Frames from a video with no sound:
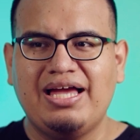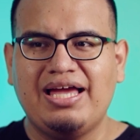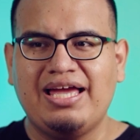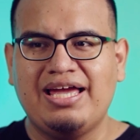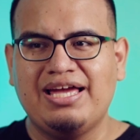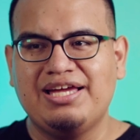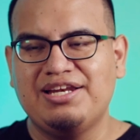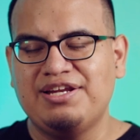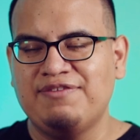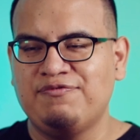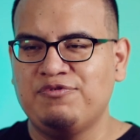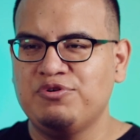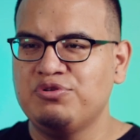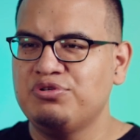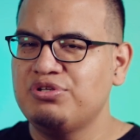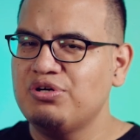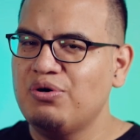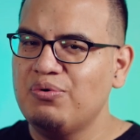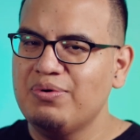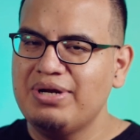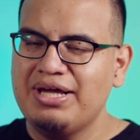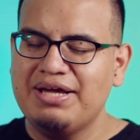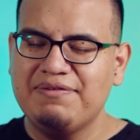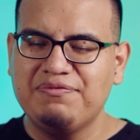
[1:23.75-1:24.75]
And if you
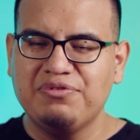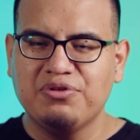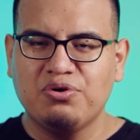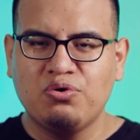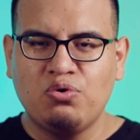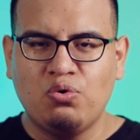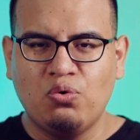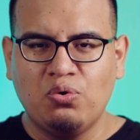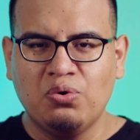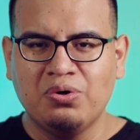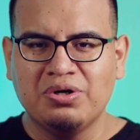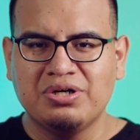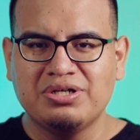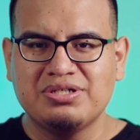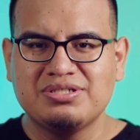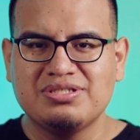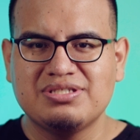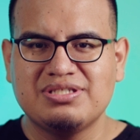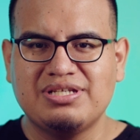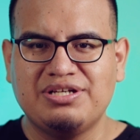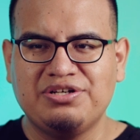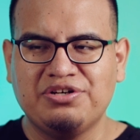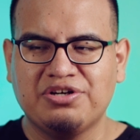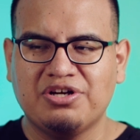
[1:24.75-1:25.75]
don't have the
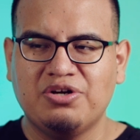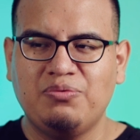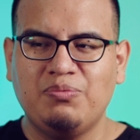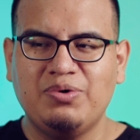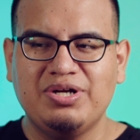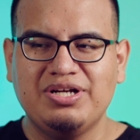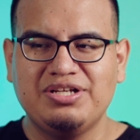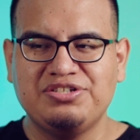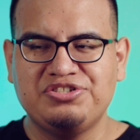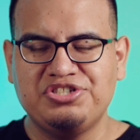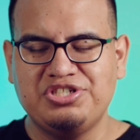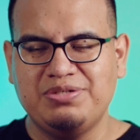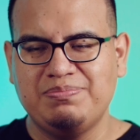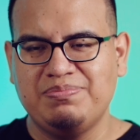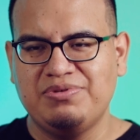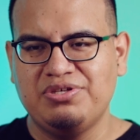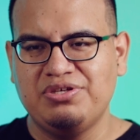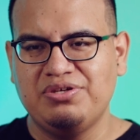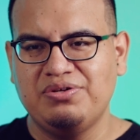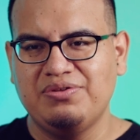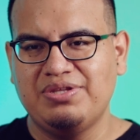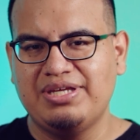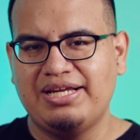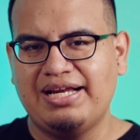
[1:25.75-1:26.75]
cores, then you're gonna want a
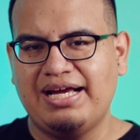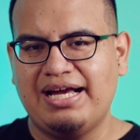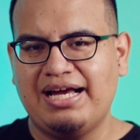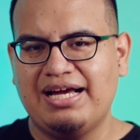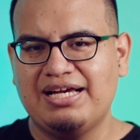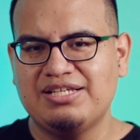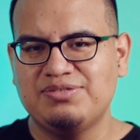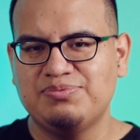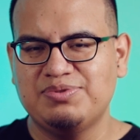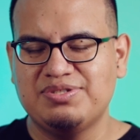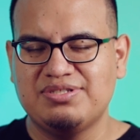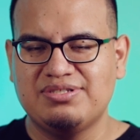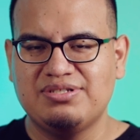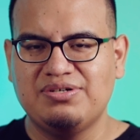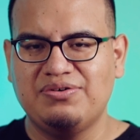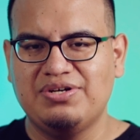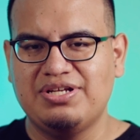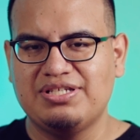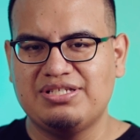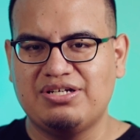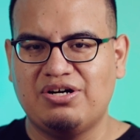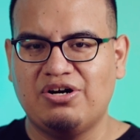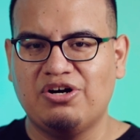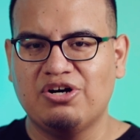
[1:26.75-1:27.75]
GPU that has what's
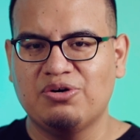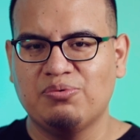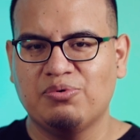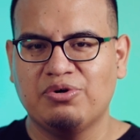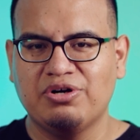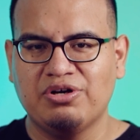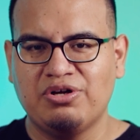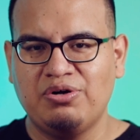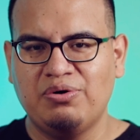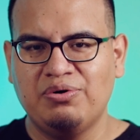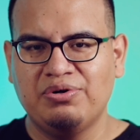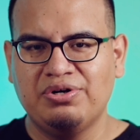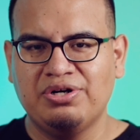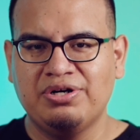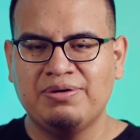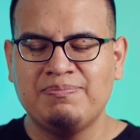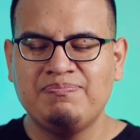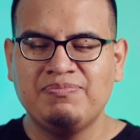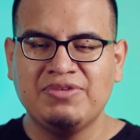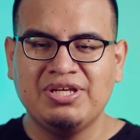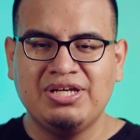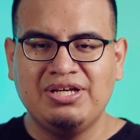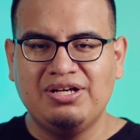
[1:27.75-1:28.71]
known as a hardware encoder.